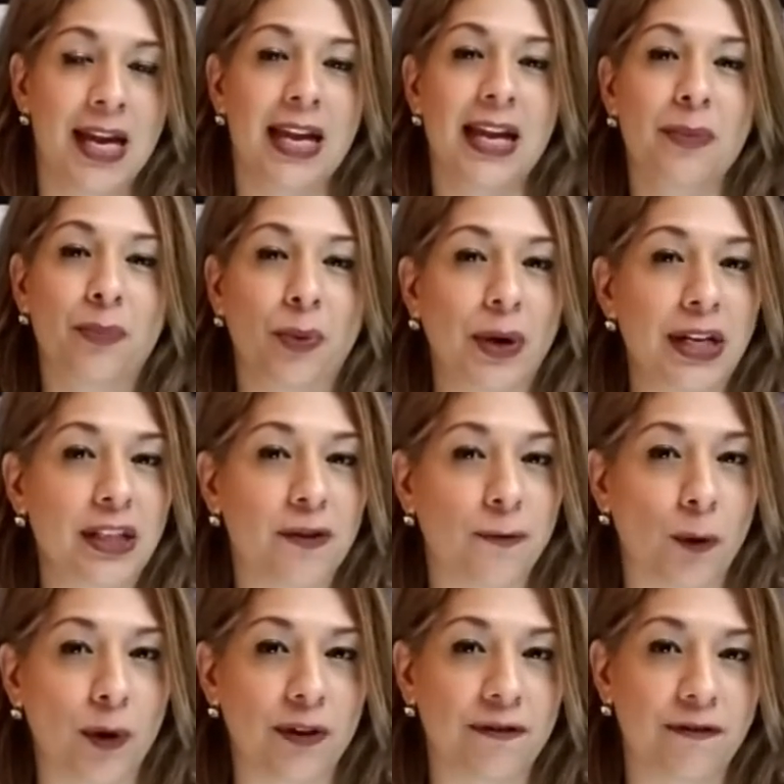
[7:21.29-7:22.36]
It brings
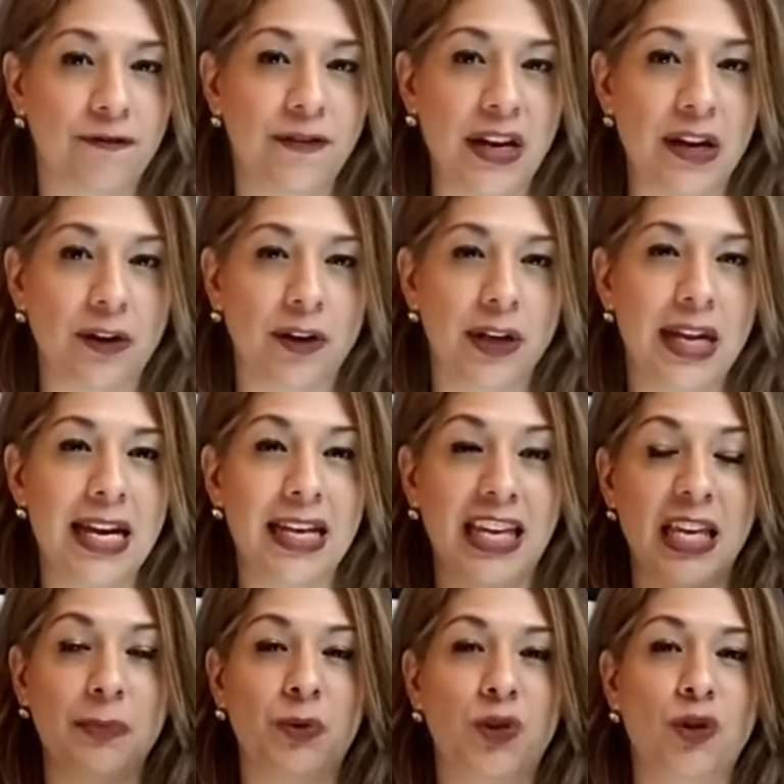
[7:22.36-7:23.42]
forth fear. It
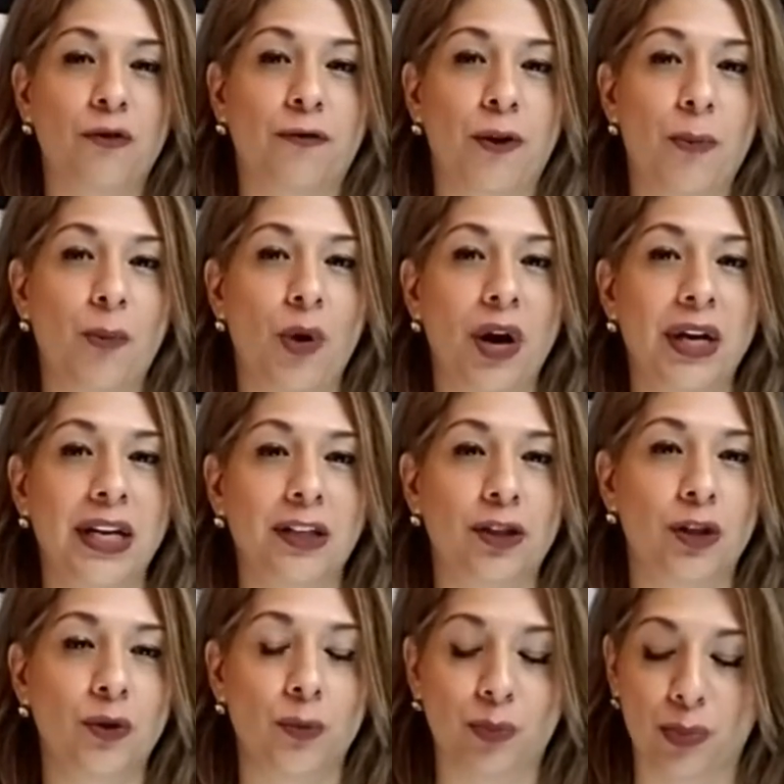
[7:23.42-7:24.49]
keeps you from wanting
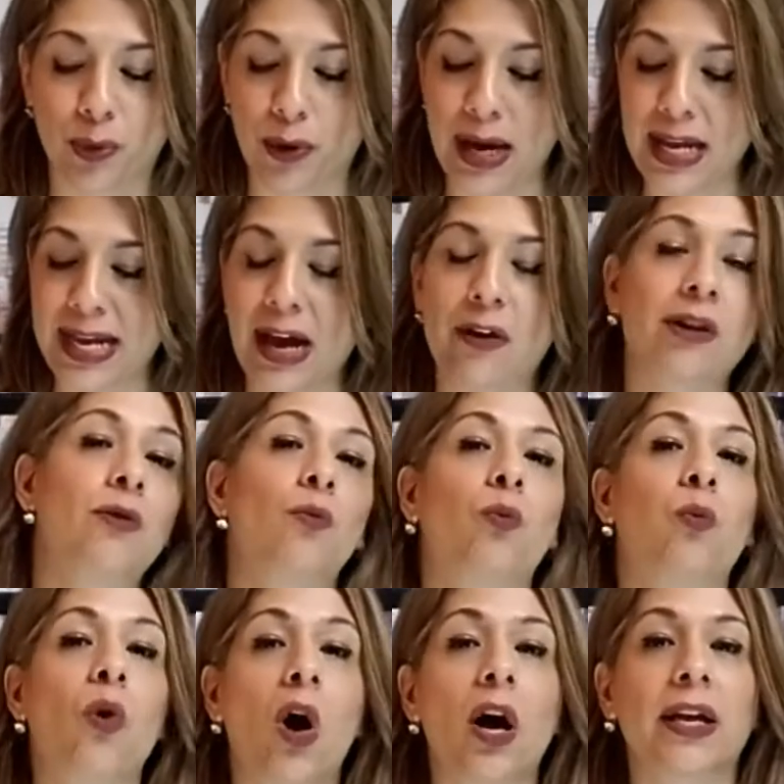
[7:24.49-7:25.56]
to break out
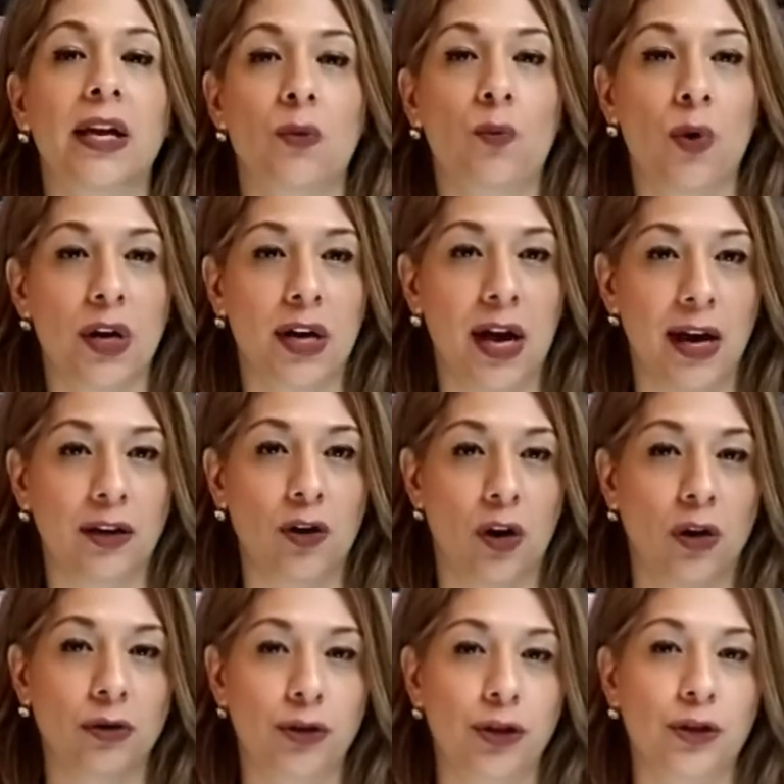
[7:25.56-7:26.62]
and walk in what God
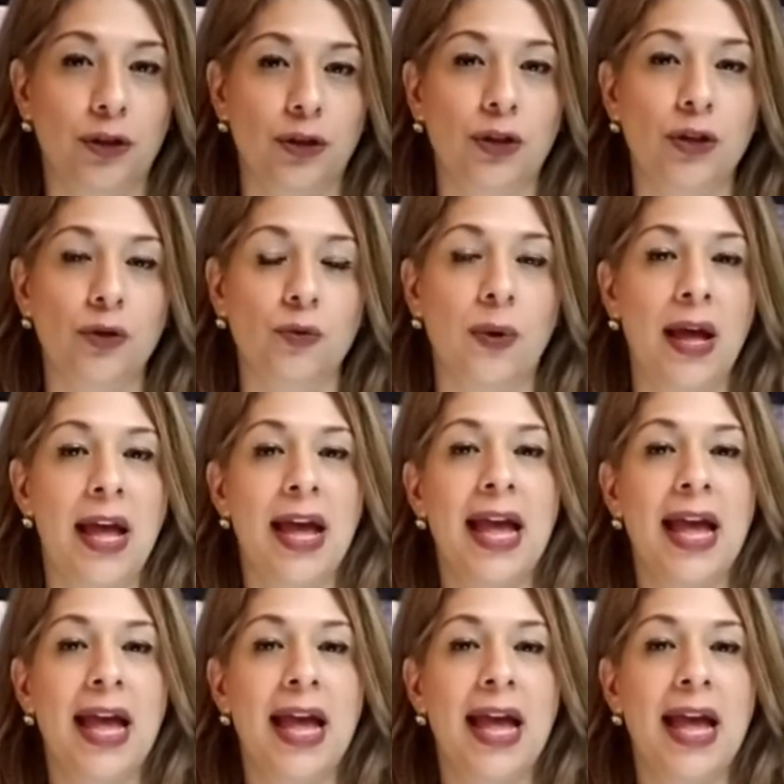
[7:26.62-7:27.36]
called you to do.